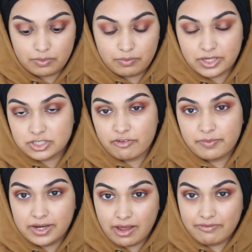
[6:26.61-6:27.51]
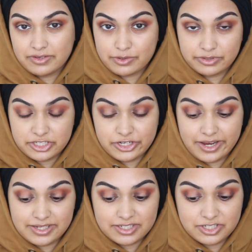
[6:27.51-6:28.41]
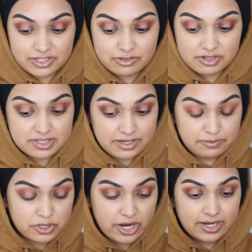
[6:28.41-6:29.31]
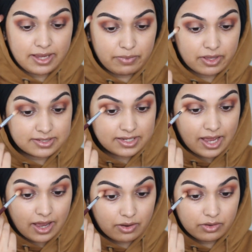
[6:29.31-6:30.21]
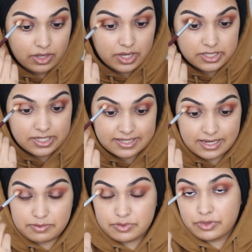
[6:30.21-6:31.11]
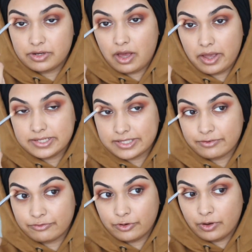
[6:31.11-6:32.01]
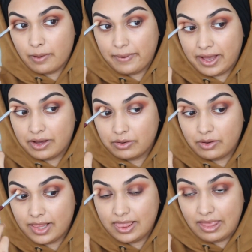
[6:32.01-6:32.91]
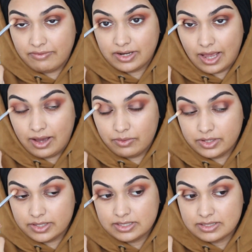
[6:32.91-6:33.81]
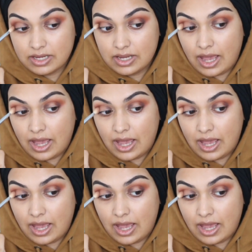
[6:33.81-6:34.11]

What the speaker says: much of my life has already changed just through sleep training, because now she sleeps through the night for about 11 hours,